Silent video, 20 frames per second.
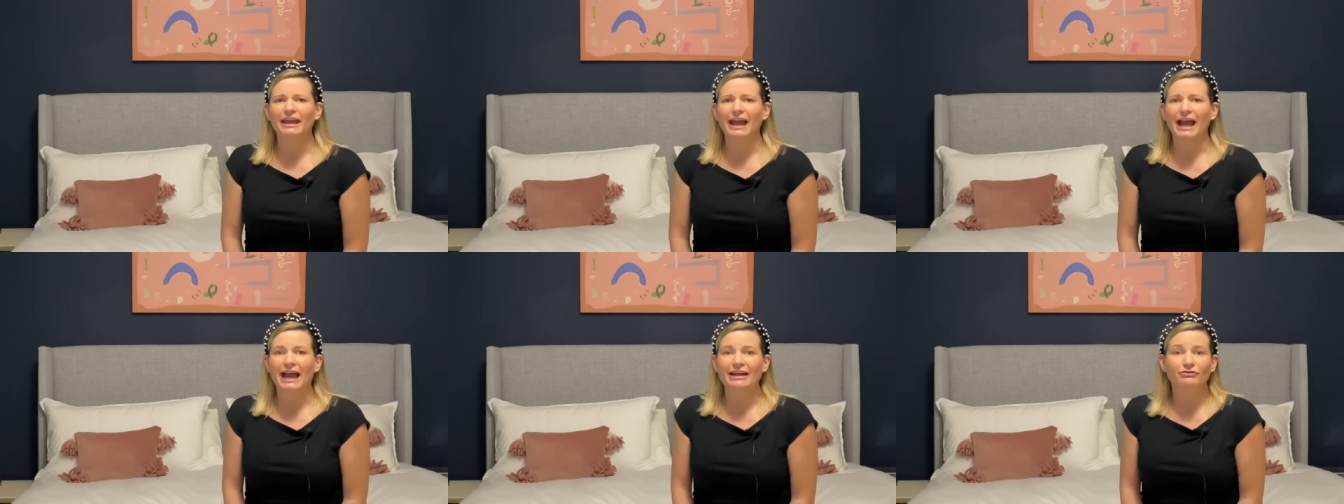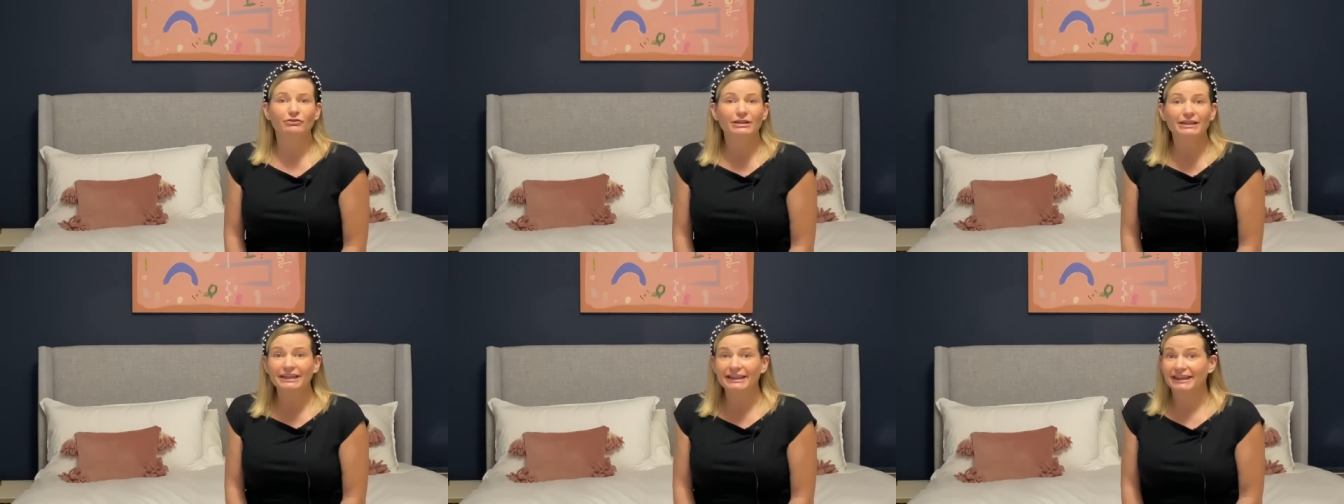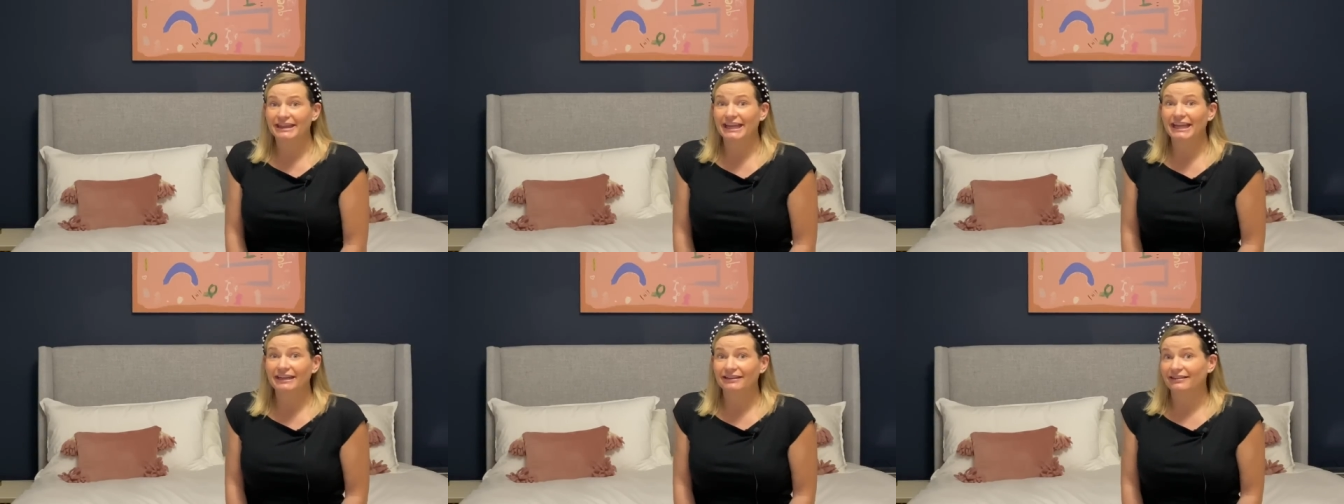I really
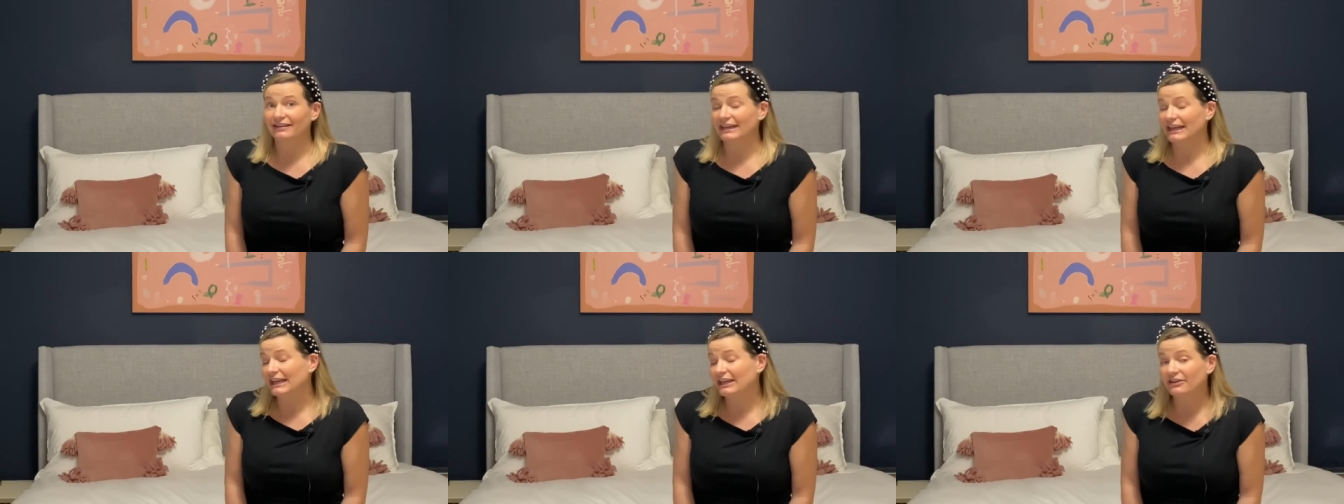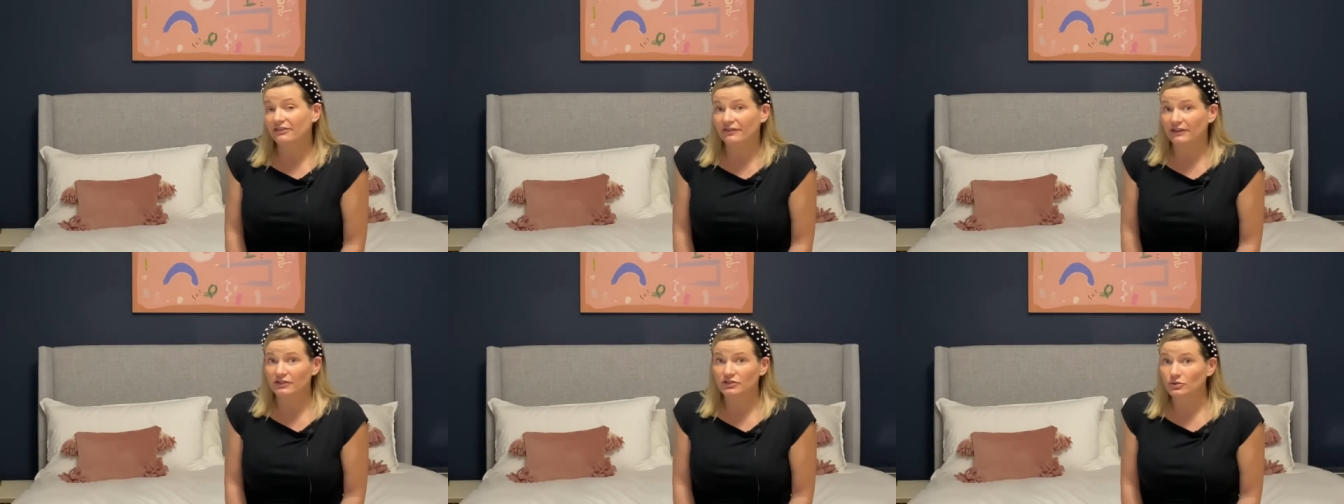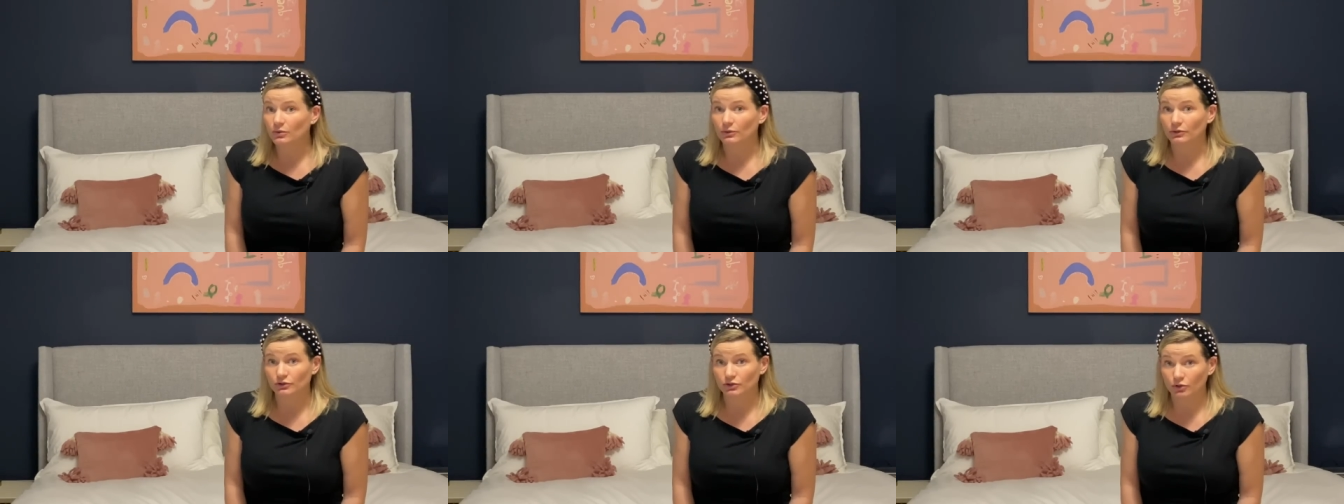think it's an
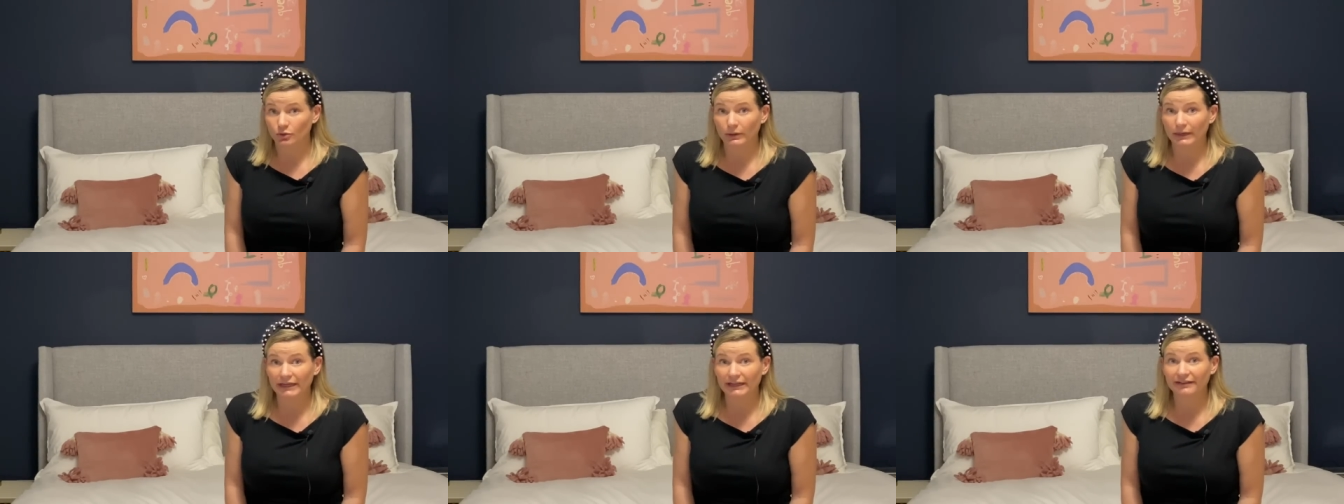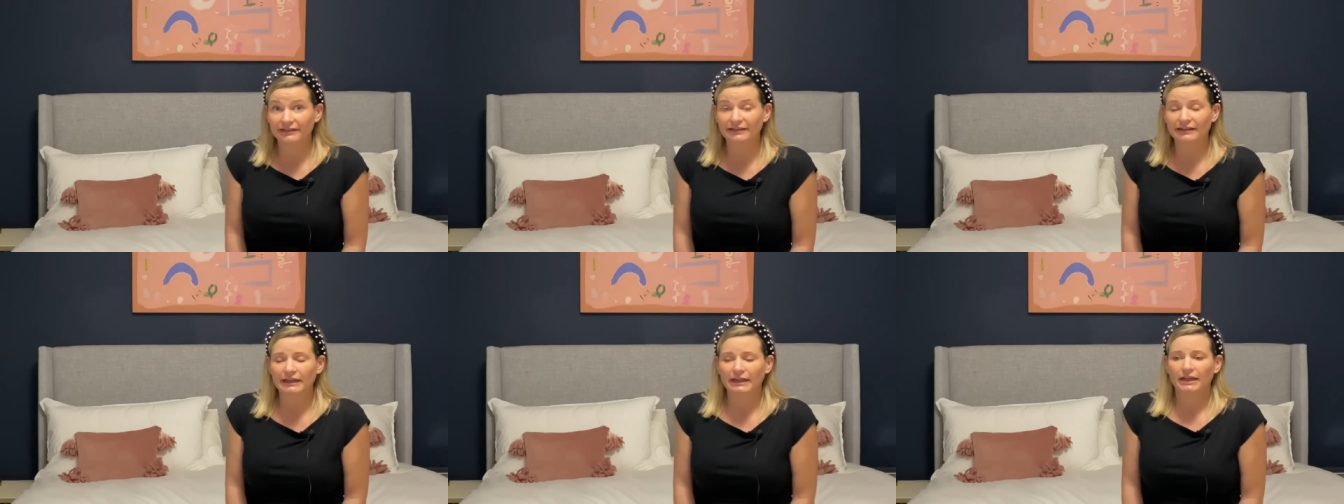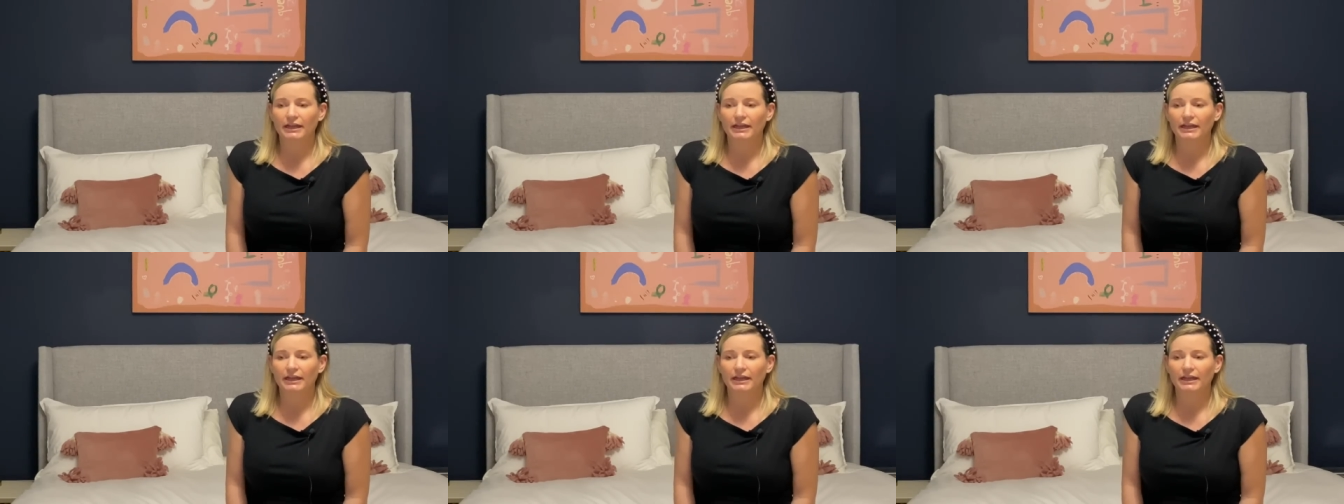individual choice.